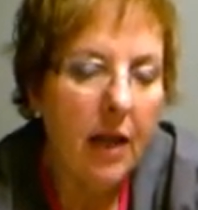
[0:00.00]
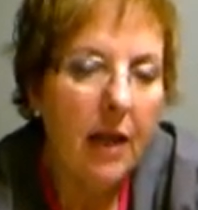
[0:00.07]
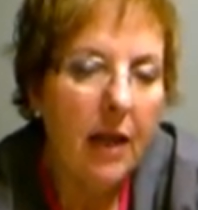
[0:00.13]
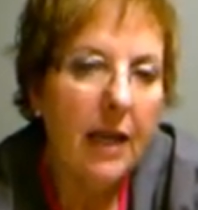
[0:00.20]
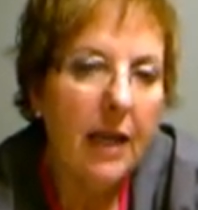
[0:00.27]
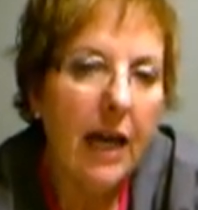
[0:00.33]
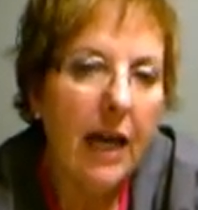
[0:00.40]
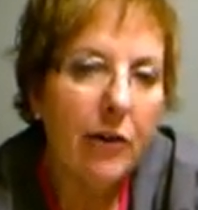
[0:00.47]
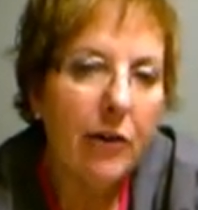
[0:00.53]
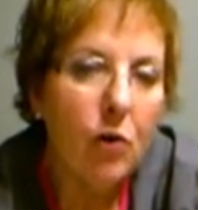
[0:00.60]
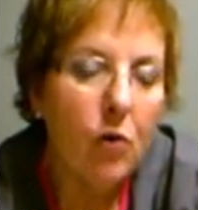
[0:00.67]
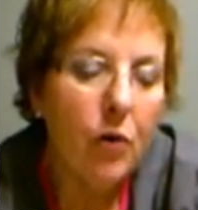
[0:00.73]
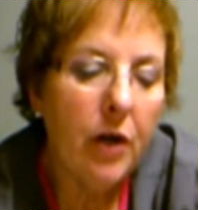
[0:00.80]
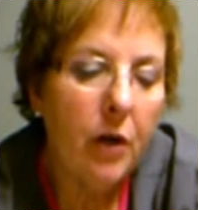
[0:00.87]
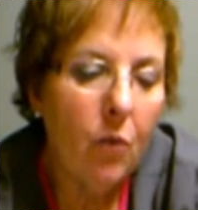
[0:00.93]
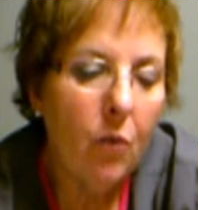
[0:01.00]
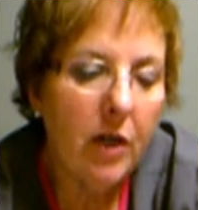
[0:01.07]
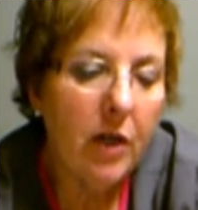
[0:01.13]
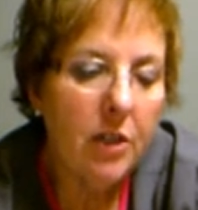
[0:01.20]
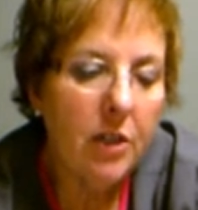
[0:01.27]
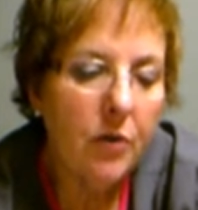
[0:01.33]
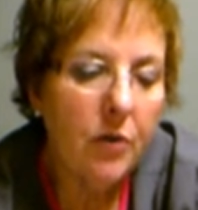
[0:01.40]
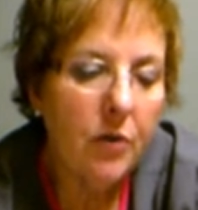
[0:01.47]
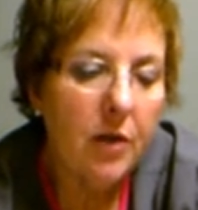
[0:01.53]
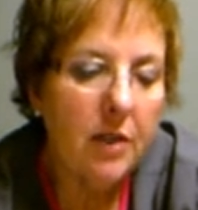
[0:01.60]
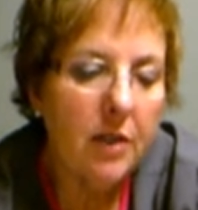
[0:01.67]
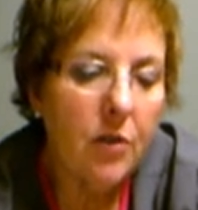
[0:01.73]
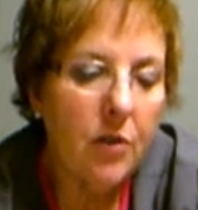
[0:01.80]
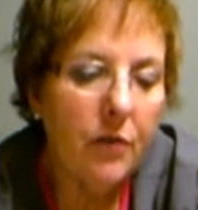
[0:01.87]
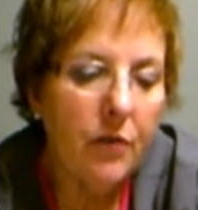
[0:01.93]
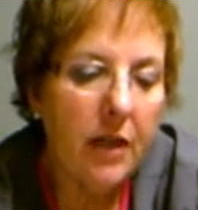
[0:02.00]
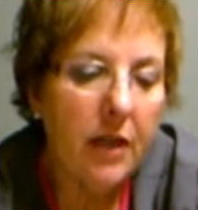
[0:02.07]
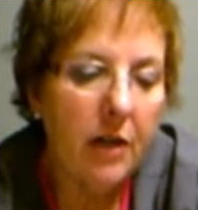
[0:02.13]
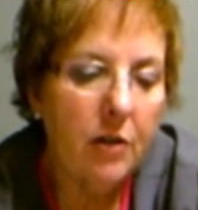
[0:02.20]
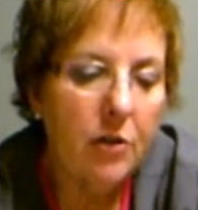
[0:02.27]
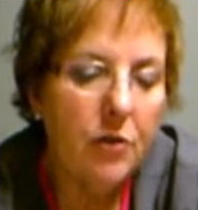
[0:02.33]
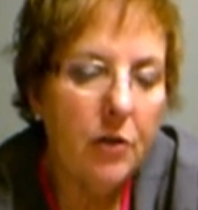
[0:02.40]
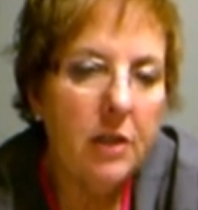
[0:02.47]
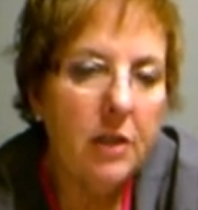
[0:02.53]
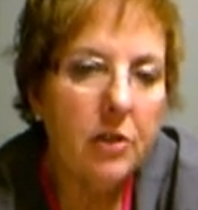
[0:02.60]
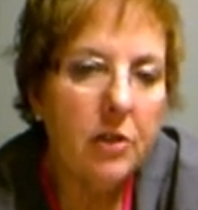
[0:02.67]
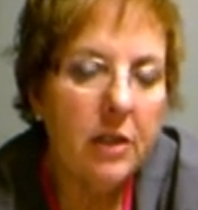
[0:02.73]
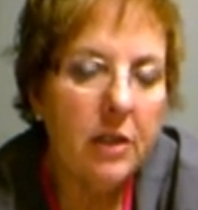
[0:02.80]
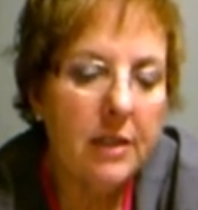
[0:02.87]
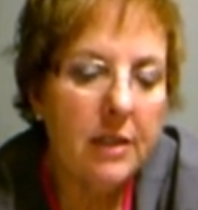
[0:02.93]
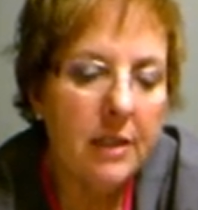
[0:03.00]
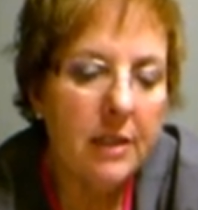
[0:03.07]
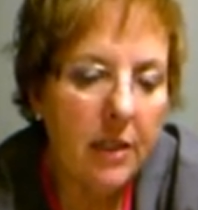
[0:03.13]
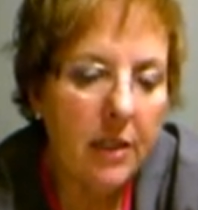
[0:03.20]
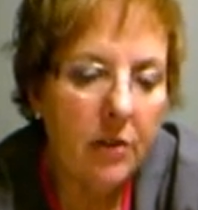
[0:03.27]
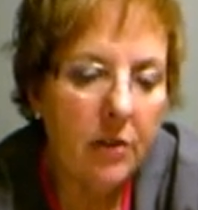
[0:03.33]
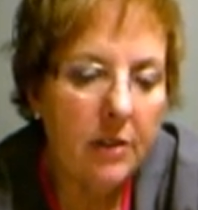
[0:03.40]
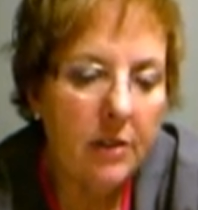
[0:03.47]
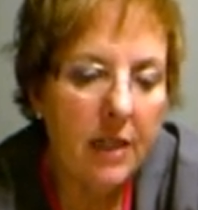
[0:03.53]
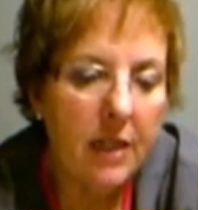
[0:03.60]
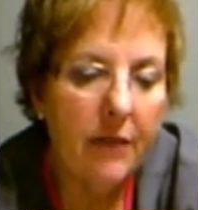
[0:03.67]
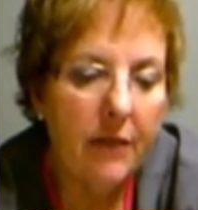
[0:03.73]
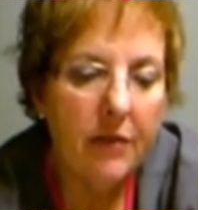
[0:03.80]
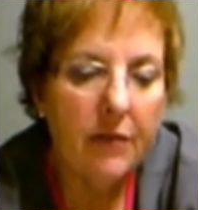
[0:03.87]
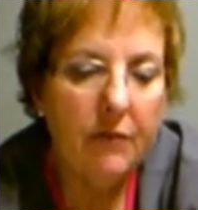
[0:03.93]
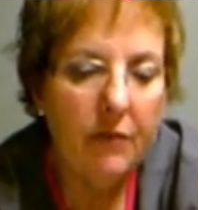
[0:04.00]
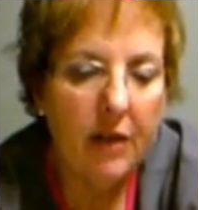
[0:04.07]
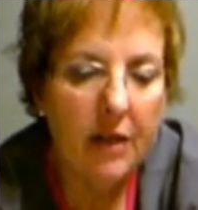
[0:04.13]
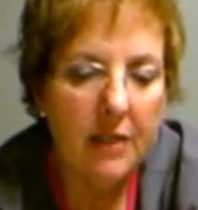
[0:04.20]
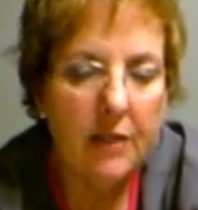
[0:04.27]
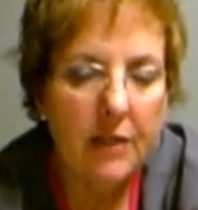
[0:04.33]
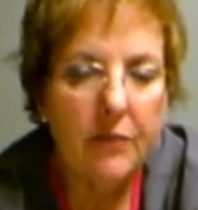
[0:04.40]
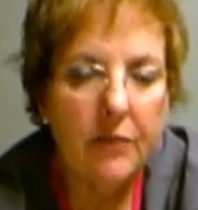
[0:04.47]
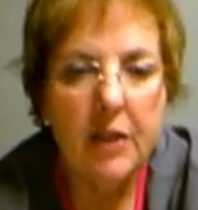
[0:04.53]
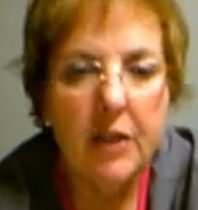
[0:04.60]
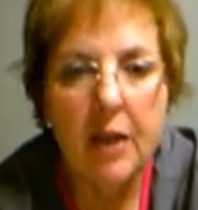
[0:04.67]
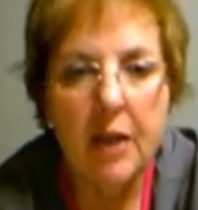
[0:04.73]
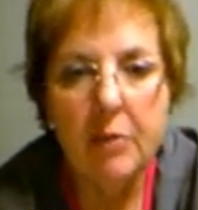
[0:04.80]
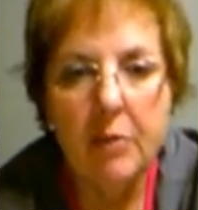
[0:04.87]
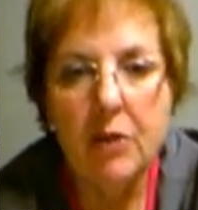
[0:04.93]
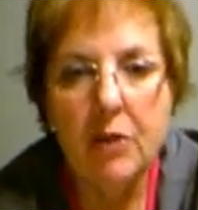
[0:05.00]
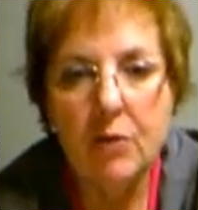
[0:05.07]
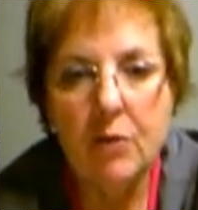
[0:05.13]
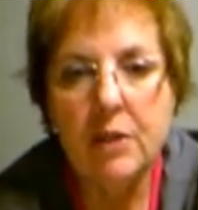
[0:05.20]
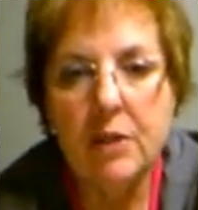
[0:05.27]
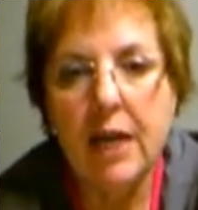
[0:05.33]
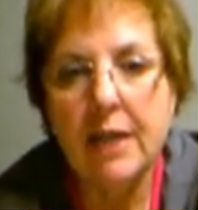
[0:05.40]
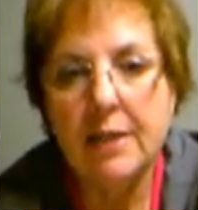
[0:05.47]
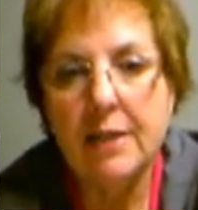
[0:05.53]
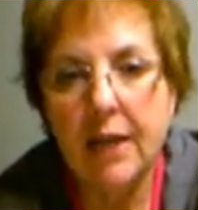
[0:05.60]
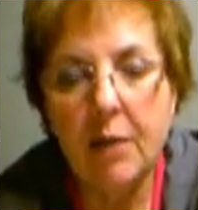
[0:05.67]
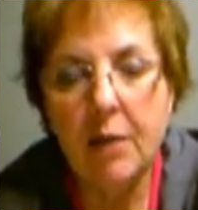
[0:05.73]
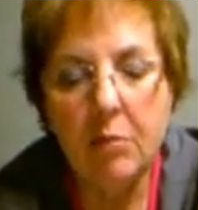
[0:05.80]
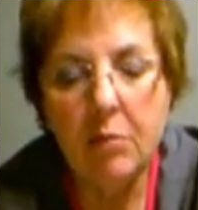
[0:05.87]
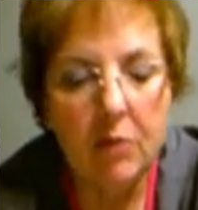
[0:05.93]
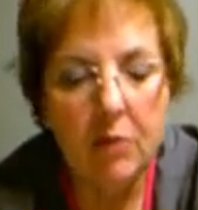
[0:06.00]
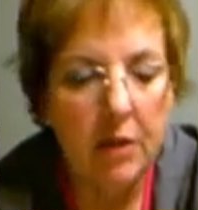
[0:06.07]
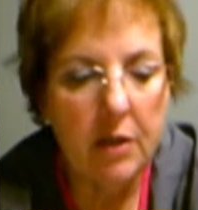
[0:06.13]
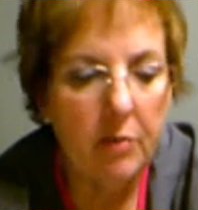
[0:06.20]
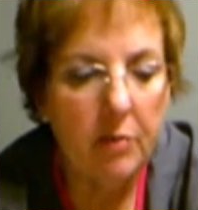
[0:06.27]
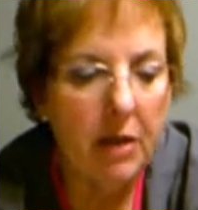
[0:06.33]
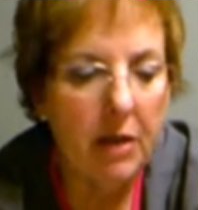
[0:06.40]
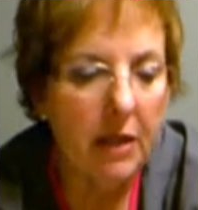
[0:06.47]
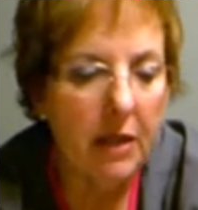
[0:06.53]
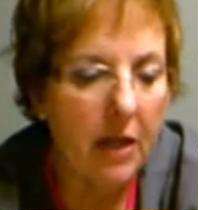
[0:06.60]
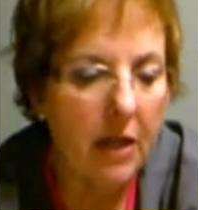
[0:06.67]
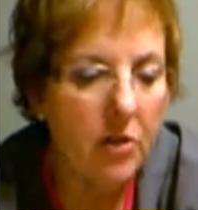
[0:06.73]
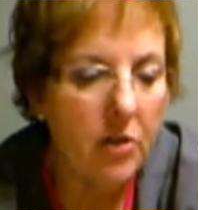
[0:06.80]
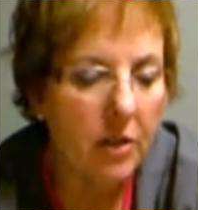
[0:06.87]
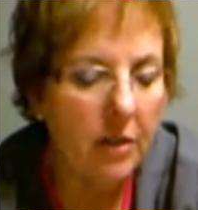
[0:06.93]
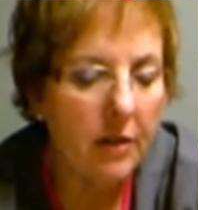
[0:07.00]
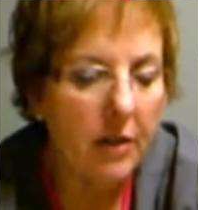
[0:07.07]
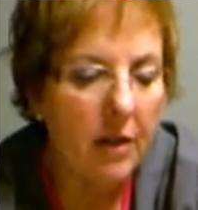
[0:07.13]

Category 1 drugs, over-the-counter drugs, are considered safe and effective and can be used as labeled on the medication.